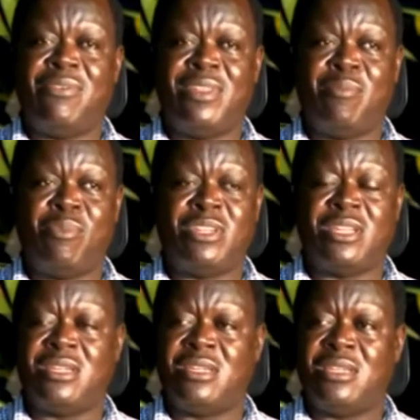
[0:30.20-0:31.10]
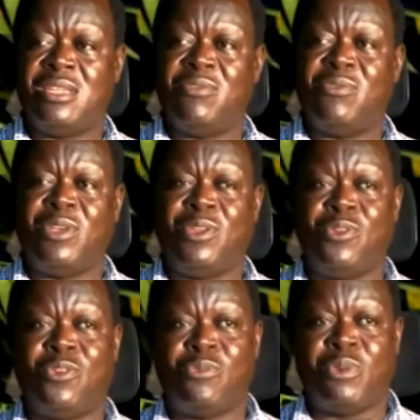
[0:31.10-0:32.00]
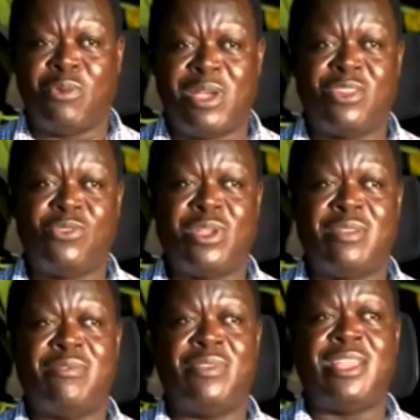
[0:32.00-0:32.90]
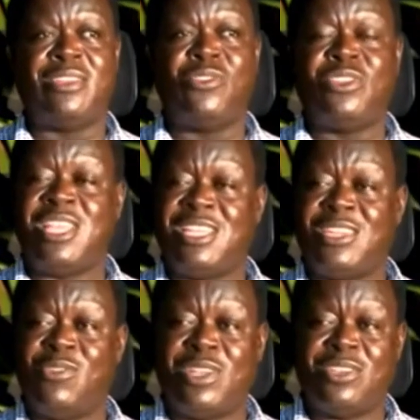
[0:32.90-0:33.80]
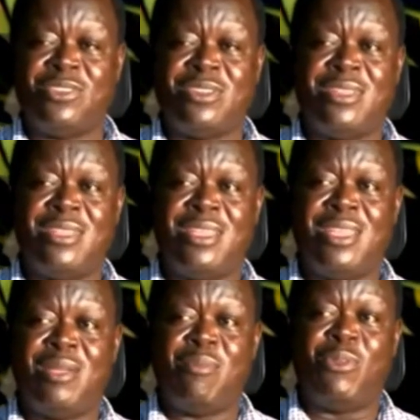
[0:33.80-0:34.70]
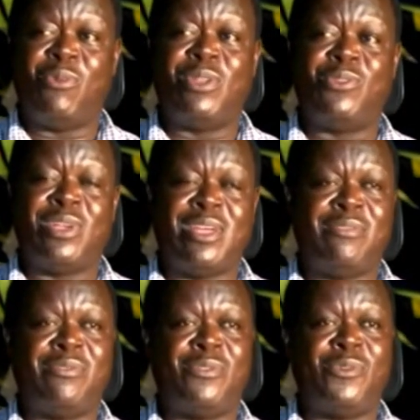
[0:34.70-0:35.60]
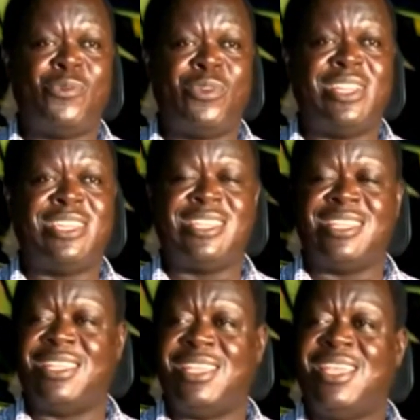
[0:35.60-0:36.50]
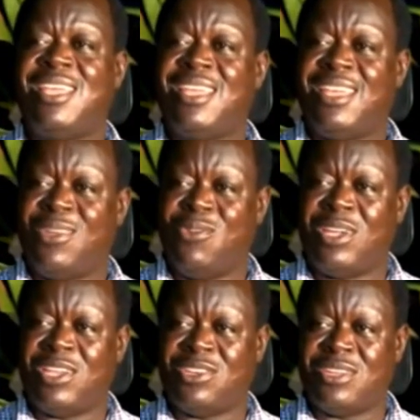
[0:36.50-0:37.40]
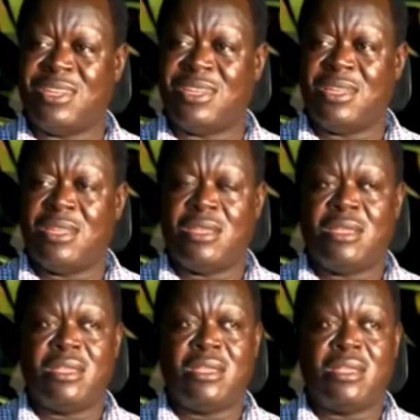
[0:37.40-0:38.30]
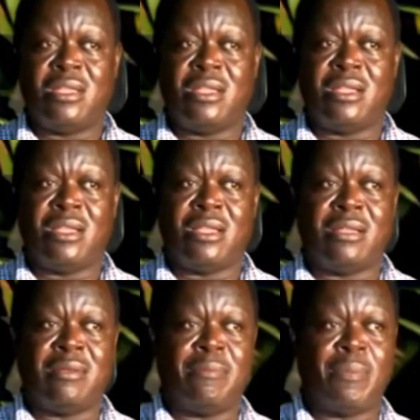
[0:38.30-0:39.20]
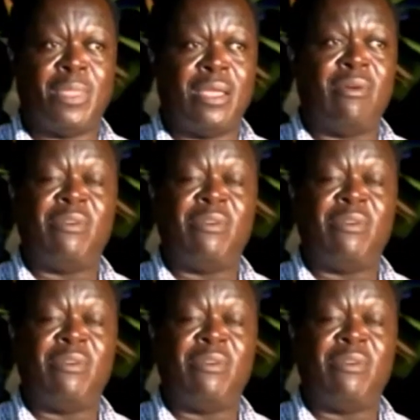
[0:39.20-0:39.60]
They're very important. If we want to have not just education, but we want to have quality education. Our